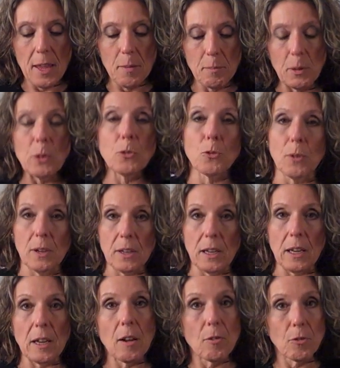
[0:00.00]
milk
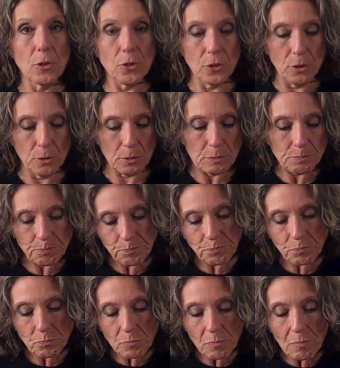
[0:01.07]
drinking for children.
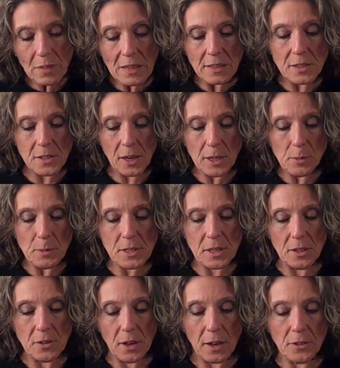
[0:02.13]
The study was
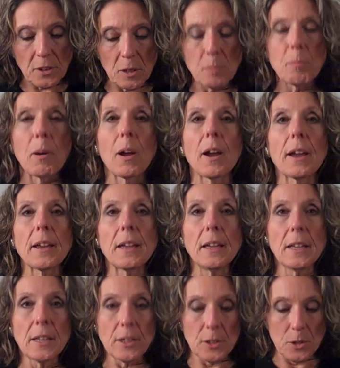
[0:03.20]
conducted by
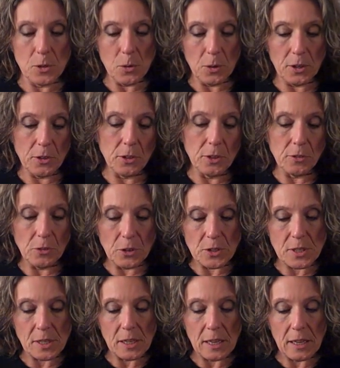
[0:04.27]
New York
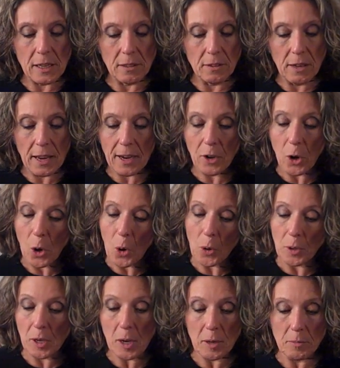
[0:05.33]
University
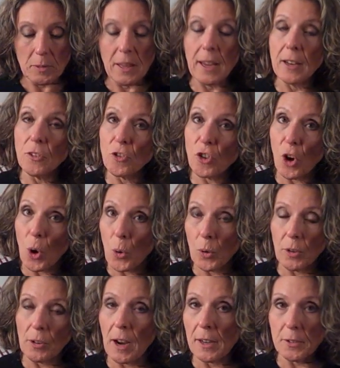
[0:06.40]
Langone,
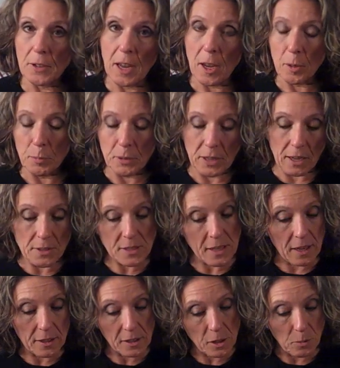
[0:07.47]
or I don't know how to pronounce
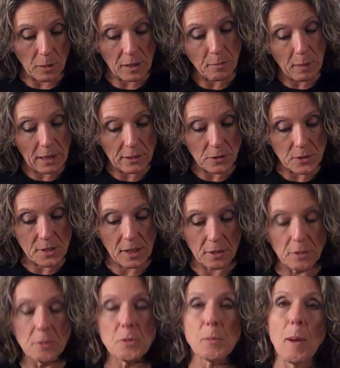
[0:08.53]
that anyway, Medical Center.
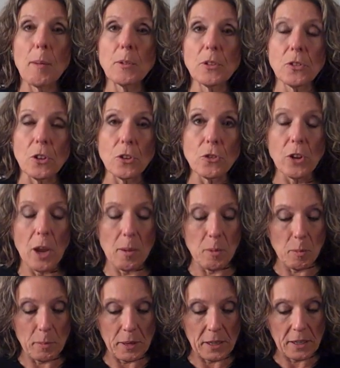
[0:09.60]
It was published in JAMA
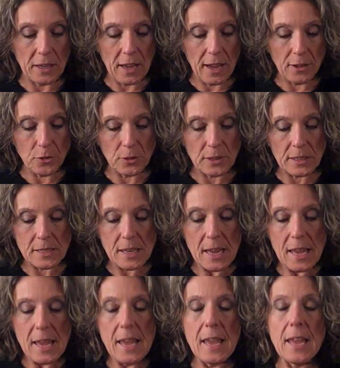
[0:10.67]
Pediatrics
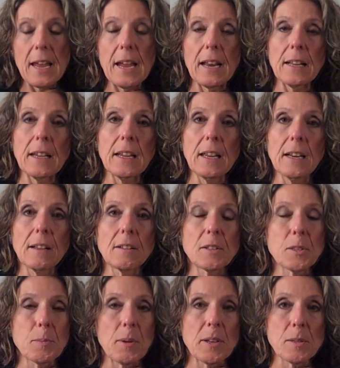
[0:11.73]
and again, I'll
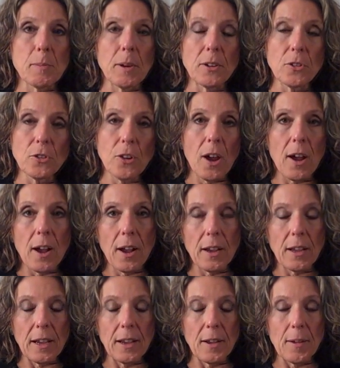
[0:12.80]
express my shock
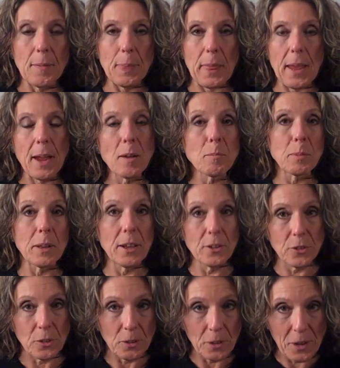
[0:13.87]
um, and
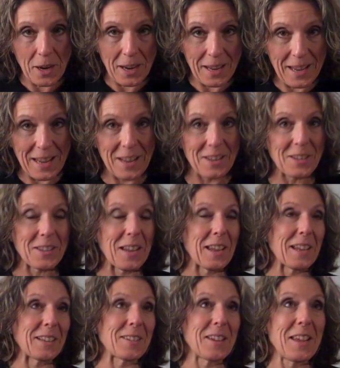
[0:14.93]
pleasure and,
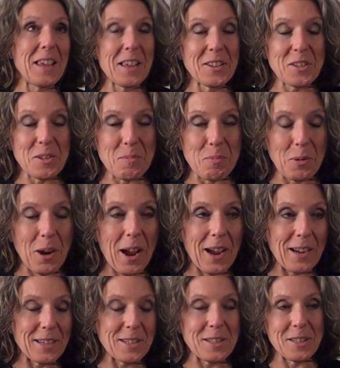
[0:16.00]
and,
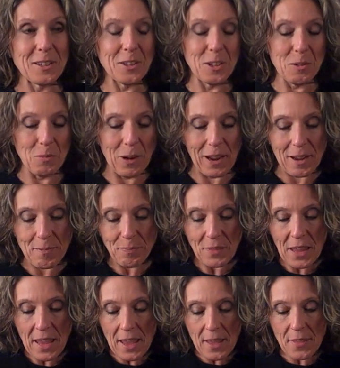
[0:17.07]
surprise in a good way
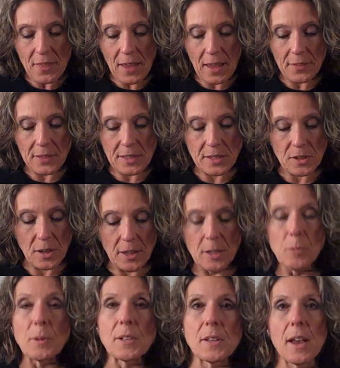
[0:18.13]
that this study
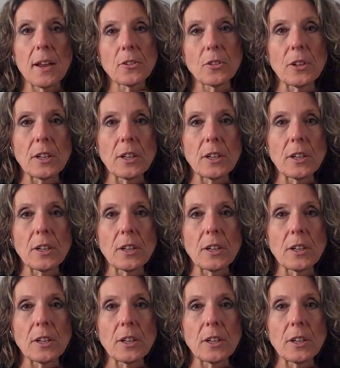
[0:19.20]
was actually